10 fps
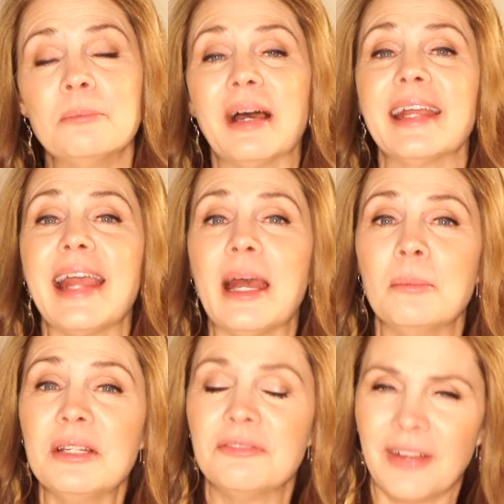by
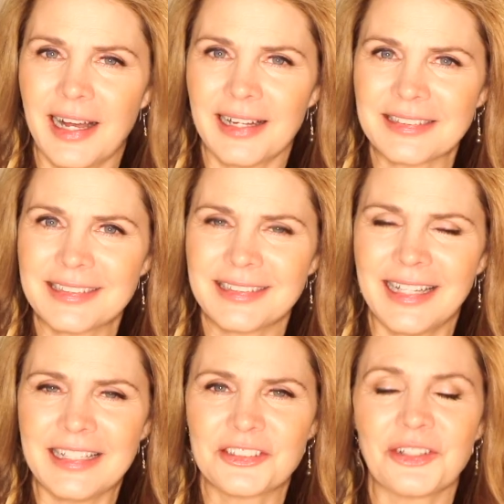Emmet Fox,
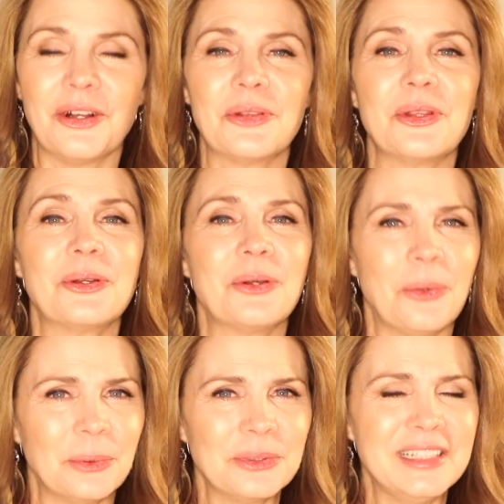and it's called The
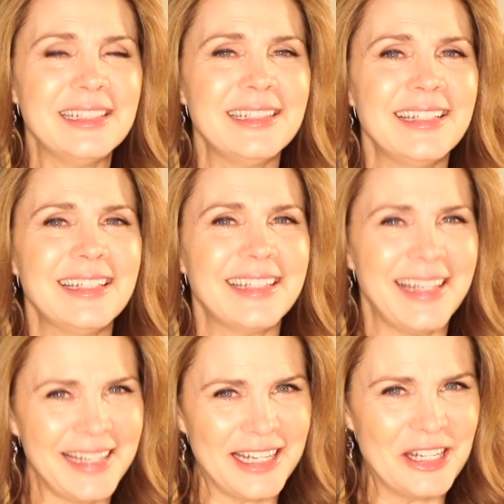Golden
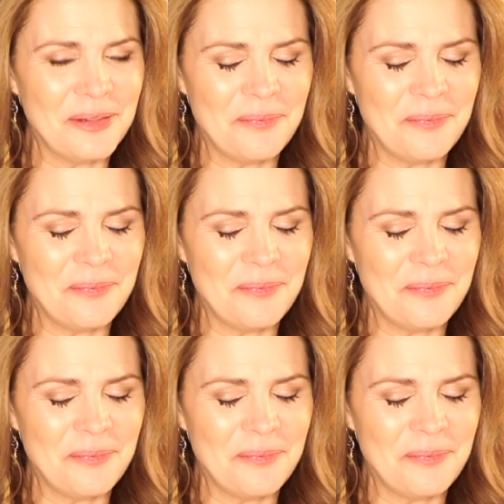Key.